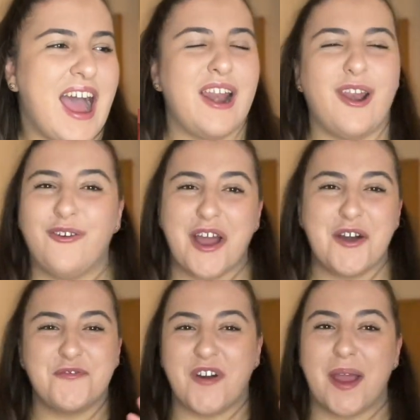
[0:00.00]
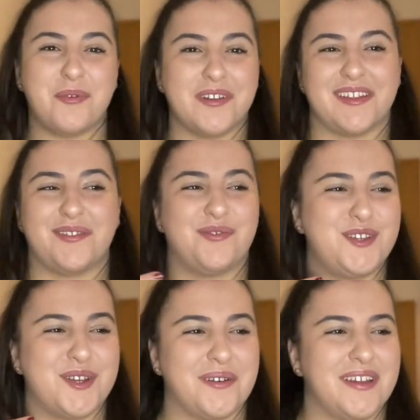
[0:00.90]
love how vibrant this
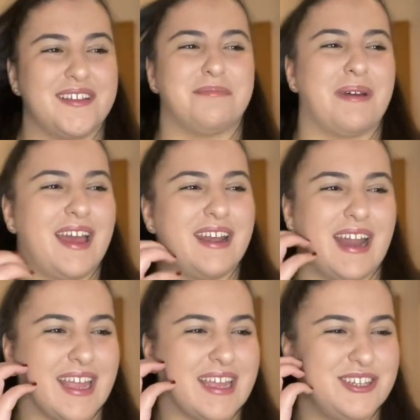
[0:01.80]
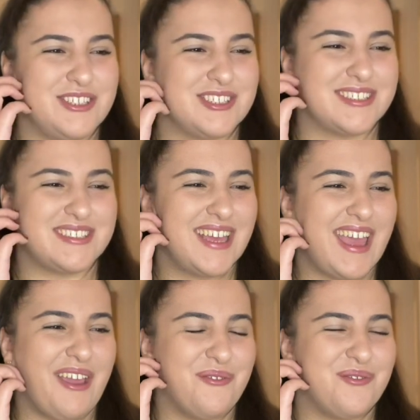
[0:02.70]
video is, man. Like, he's just
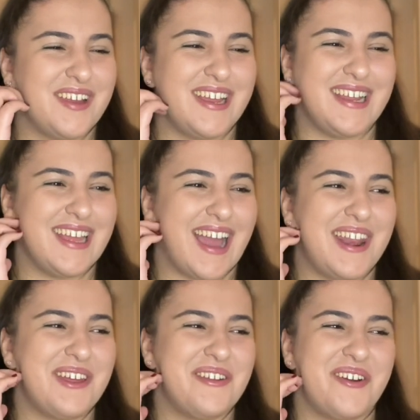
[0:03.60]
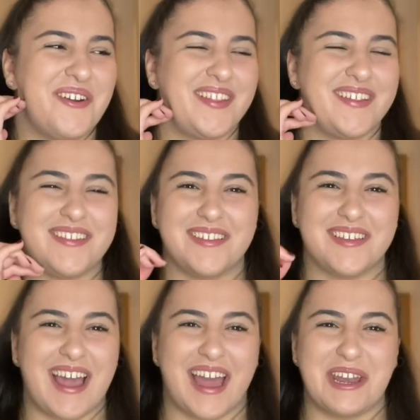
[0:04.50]
really, I don't know, this is
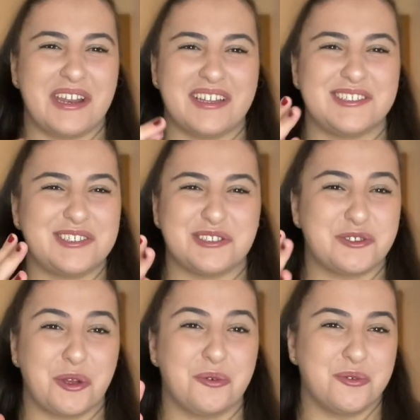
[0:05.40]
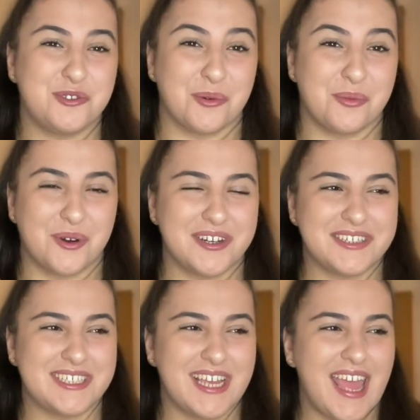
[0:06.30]
just so cool to
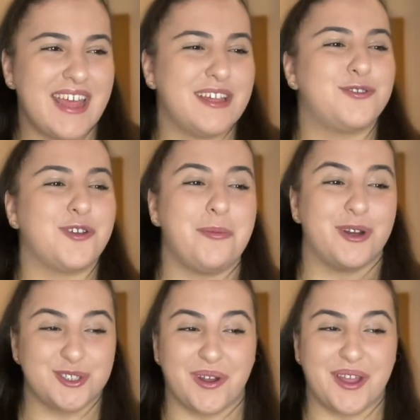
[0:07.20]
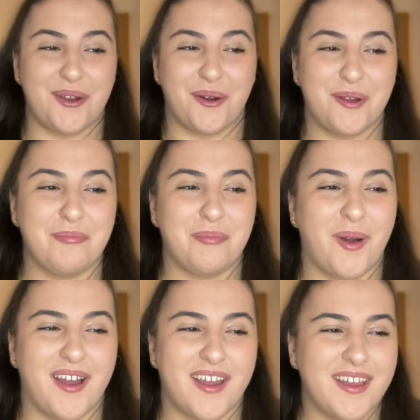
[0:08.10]
watch. There's so much going on,
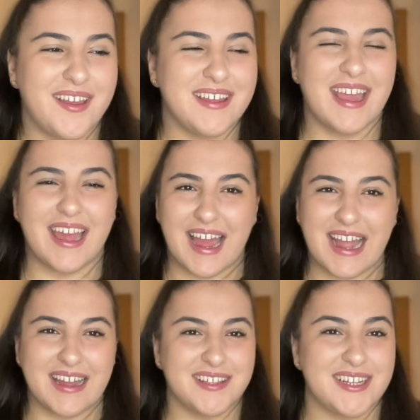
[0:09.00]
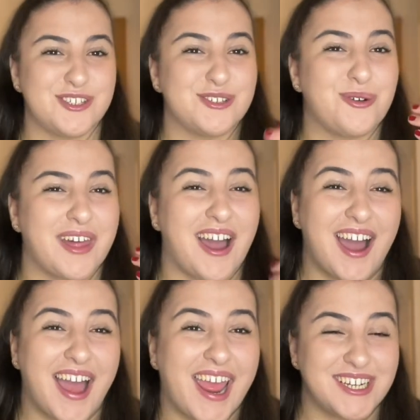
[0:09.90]
but yeah, like I said, he's just got that
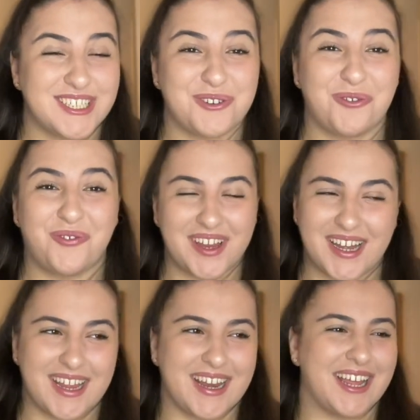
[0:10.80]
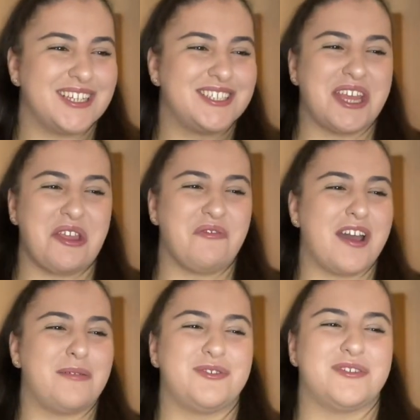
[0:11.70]
high energy feeling, and Seyi
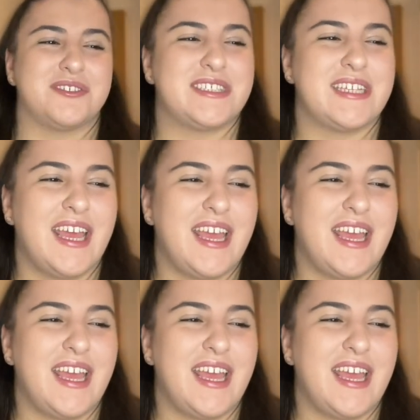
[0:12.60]
Vibez just